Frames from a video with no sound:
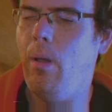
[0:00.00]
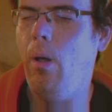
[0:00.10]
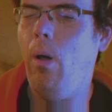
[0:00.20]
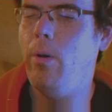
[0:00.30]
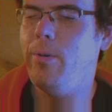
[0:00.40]

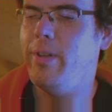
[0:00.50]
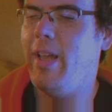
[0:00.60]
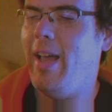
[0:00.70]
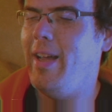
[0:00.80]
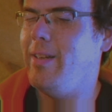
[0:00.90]
Oh
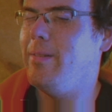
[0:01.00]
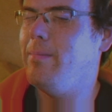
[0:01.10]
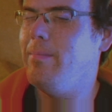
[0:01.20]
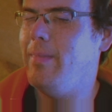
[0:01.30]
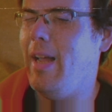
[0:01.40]
yeah,
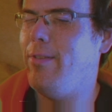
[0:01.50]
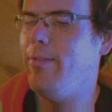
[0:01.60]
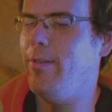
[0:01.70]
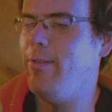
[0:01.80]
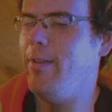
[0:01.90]

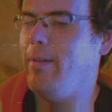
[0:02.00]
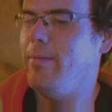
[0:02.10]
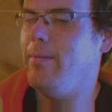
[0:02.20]
that's the stuff.